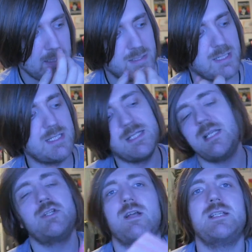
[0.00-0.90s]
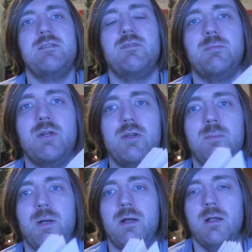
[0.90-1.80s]
So this is interesting from
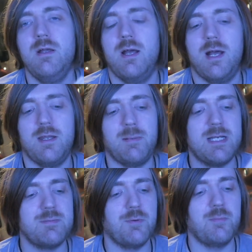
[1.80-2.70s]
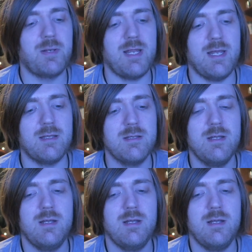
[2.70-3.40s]
Cooper, uh, the baseball player.